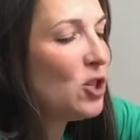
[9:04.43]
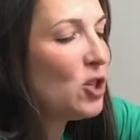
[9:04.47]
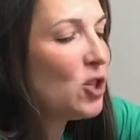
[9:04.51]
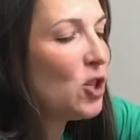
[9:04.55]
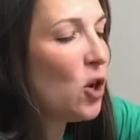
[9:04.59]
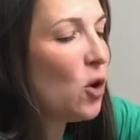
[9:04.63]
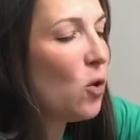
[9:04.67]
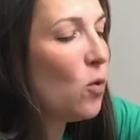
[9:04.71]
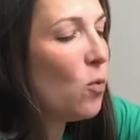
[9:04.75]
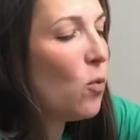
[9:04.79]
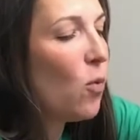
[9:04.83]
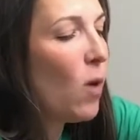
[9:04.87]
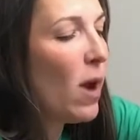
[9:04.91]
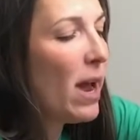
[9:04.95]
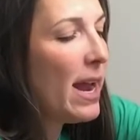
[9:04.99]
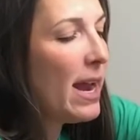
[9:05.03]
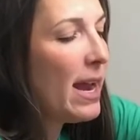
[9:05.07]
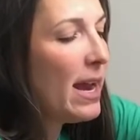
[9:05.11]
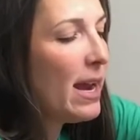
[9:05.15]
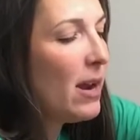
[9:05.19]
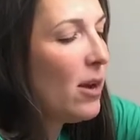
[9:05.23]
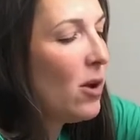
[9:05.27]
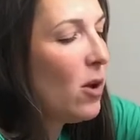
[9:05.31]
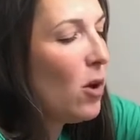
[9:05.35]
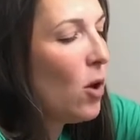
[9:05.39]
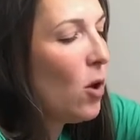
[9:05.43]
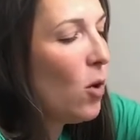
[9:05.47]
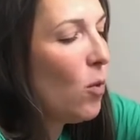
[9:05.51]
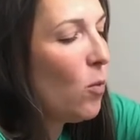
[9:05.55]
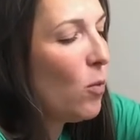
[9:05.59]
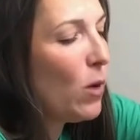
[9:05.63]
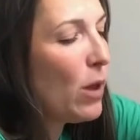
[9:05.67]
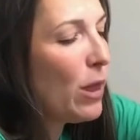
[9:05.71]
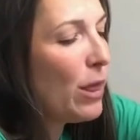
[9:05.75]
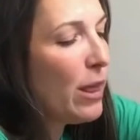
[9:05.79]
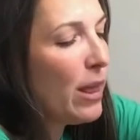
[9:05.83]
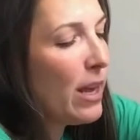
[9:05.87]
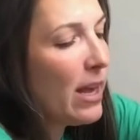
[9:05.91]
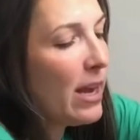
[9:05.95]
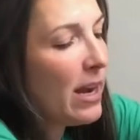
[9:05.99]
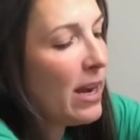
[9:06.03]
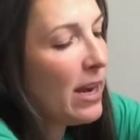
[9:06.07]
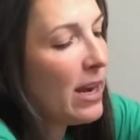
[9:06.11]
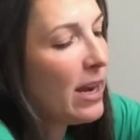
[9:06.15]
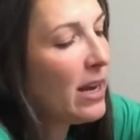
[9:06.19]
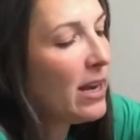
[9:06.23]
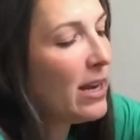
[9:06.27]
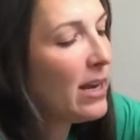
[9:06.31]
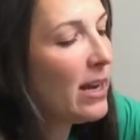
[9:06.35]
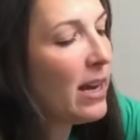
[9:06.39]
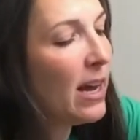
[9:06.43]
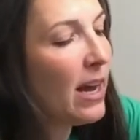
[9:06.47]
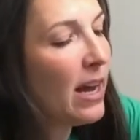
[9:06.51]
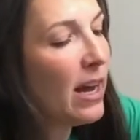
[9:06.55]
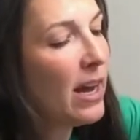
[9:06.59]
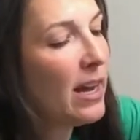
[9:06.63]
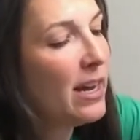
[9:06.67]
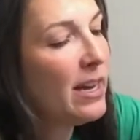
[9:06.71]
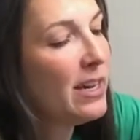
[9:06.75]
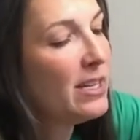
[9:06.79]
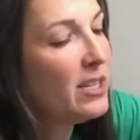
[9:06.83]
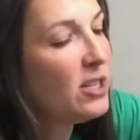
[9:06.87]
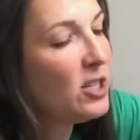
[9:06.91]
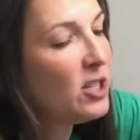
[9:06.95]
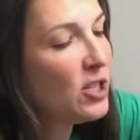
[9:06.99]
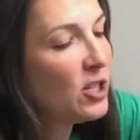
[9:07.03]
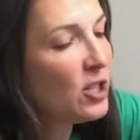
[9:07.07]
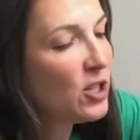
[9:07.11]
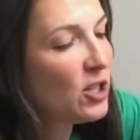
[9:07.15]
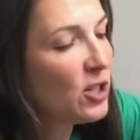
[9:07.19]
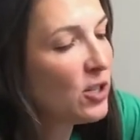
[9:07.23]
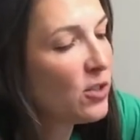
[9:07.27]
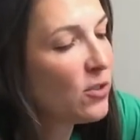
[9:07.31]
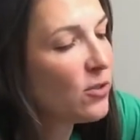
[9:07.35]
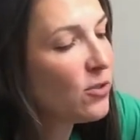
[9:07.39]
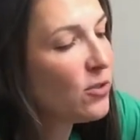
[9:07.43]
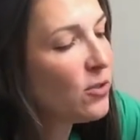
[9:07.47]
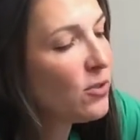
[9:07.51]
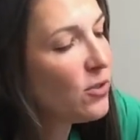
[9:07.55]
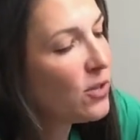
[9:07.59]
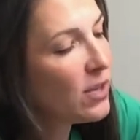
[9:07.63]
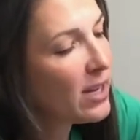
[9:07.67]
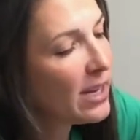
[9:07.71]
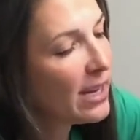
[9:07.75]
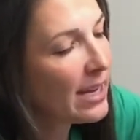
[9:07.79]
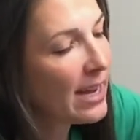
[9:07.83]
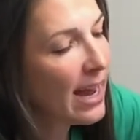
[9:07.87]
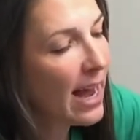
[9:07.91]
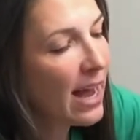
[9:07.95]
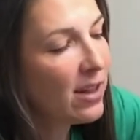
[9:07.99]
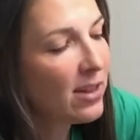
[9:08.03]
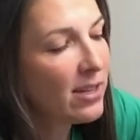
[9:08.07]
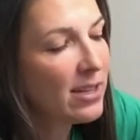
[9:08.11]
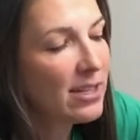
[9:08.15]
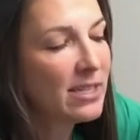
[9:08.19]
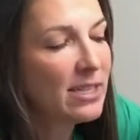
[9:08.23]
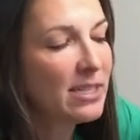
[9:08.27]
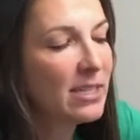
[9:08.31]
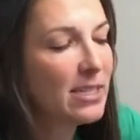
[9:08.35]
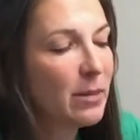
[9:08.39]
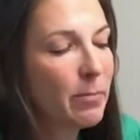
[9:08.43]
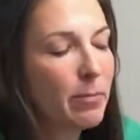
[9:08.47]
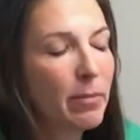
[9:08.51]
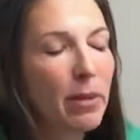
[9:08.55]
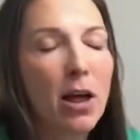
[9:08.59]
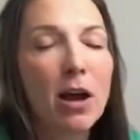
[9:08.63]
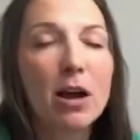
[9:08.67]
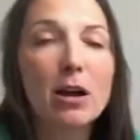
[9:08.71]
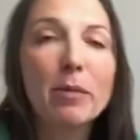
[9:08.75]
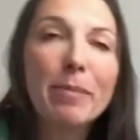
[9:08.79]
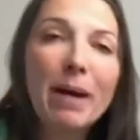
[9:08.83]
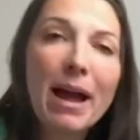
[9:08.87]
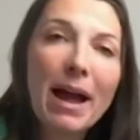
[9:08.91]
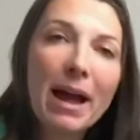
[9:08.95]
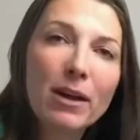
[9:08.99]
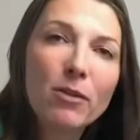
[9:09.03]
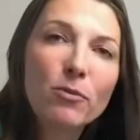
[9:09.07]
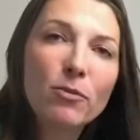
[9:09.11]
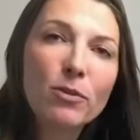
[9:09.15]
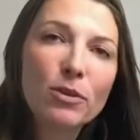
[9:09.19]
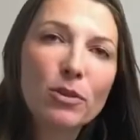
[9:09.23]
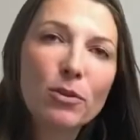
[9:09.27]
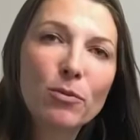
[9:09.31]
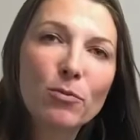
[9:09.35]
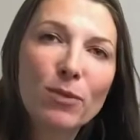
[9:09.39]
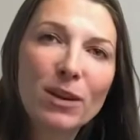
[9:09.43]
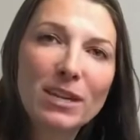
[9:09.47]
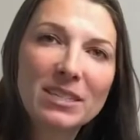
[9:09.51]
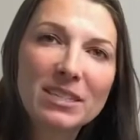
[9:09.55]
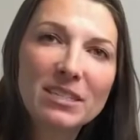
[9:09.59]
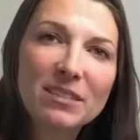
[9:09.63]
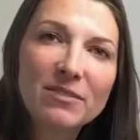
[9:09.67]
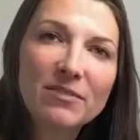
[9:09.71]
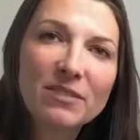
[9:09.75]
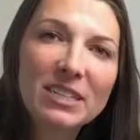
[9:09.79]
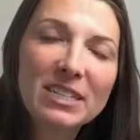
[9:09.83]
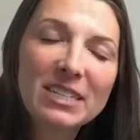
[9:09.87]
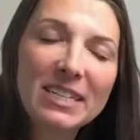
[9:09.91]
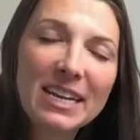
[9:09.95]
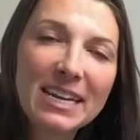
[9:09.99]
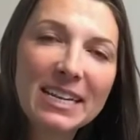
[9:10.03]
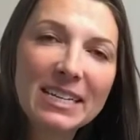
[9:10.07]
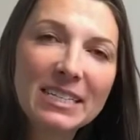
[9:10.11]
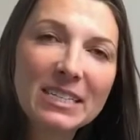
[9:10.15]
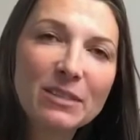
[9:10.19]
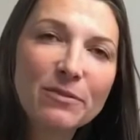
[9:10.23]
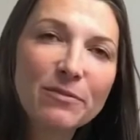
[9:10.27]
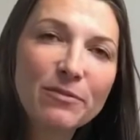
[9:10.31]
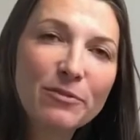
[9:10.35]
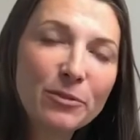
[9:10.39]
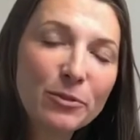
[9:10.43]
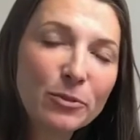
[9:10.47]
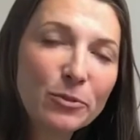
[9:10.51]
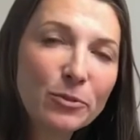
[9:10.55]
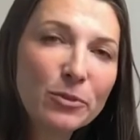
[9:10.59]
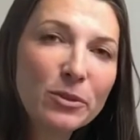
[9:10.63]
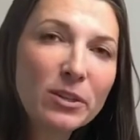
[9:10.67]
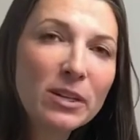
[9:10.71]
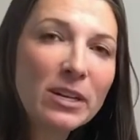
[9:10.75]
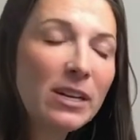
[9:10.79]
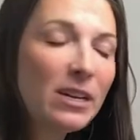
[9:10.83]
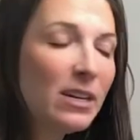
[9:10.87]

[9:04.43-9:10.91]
away within an additional gallon Ziploc bag with the rest of the day's food.